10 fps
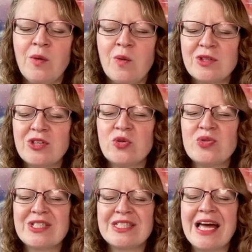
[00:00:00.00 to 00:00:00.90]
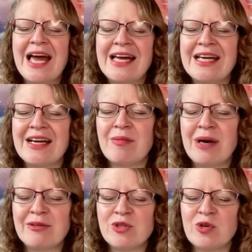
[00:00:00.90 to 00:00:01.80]
What are you saying
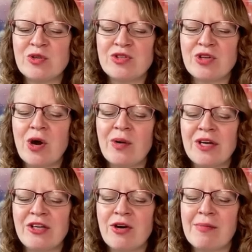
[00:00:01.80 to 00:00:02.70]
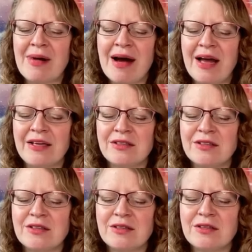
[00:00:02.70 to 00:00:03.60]
about your soul in your
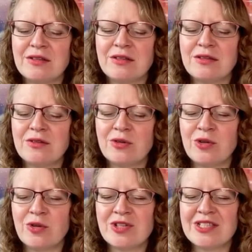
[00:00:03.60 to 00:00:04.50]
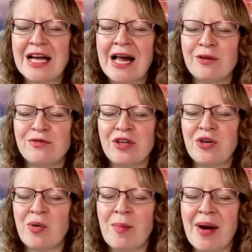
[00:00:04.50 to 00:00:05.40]
mind, or yourself
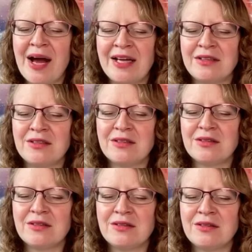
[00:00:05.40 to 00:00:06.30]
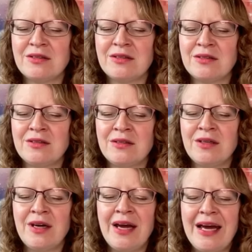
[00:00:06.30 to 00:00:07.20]
in your mind?
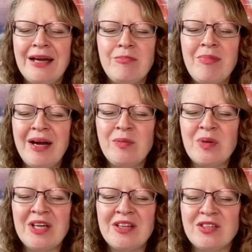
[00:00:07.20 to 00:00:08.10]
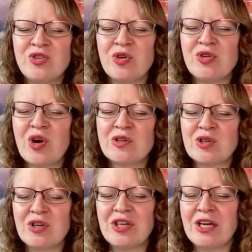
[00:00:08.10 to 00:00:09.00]
It might be that you're
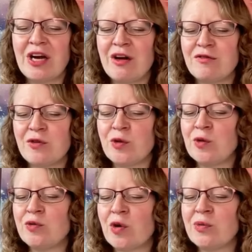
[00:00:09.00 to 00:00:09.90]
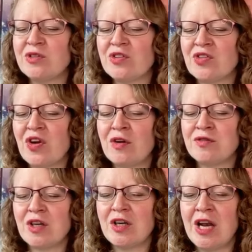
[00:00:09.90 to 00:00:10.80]
not good enough, or you don't
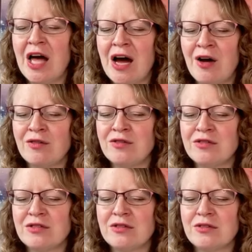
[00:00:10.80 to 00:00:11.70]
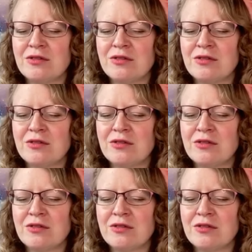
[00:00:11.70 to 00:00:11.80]
deserve love.